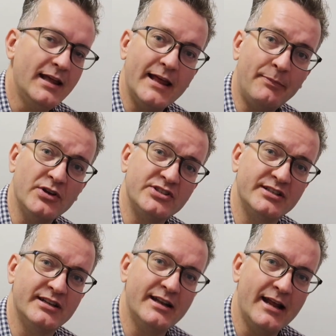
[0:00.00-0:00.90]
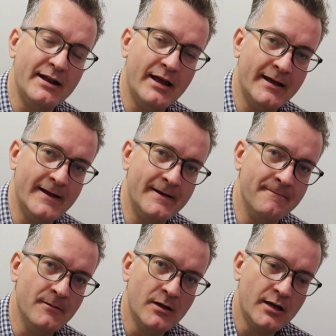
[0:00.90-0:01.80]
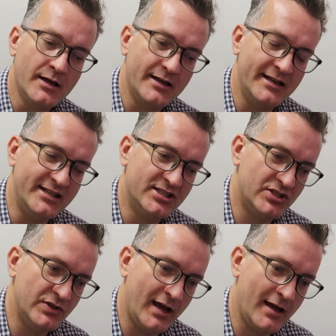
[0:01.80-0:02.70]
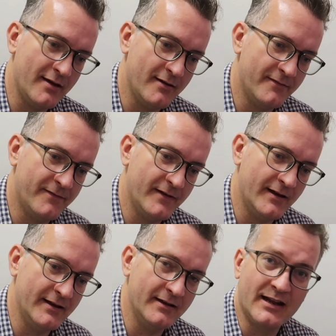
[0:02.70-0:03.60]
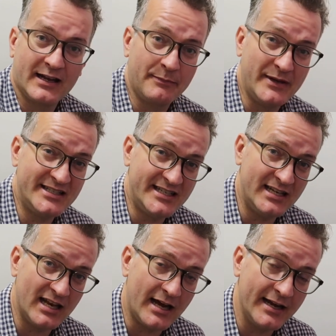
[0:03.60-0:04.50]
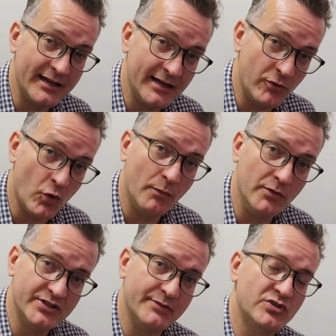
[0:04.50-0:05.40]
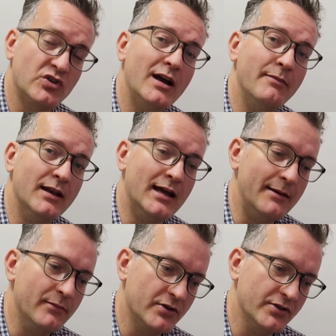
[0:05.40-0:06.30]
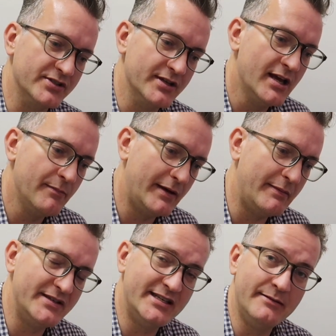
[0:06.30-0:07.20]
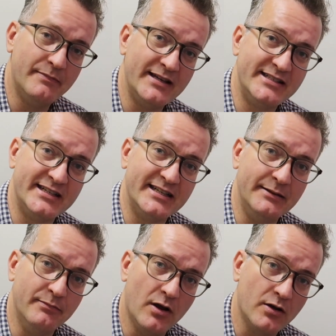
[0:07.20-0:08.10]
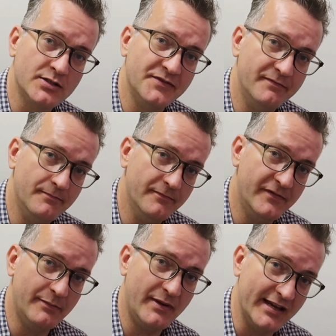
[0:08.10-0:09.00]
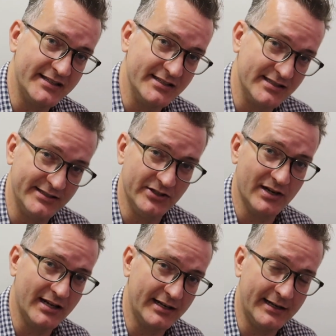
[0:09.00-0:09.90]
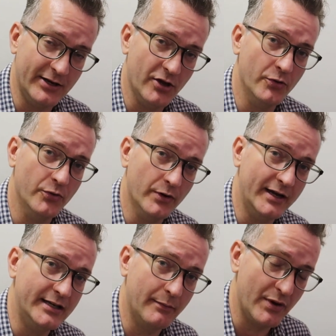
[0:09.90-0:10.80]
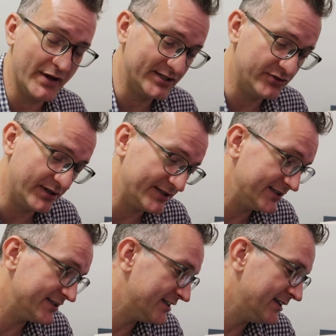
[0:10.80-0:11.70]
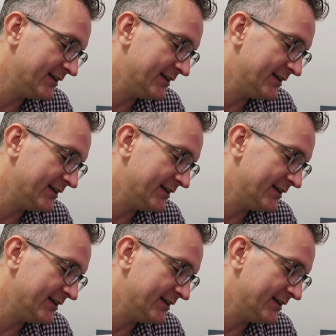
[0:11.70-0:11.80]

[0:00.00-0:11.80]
That person needs to have like a BT line, a normal subscriber line, because BBC basically blocks VPSs, you know, like Linode or AWS addresses.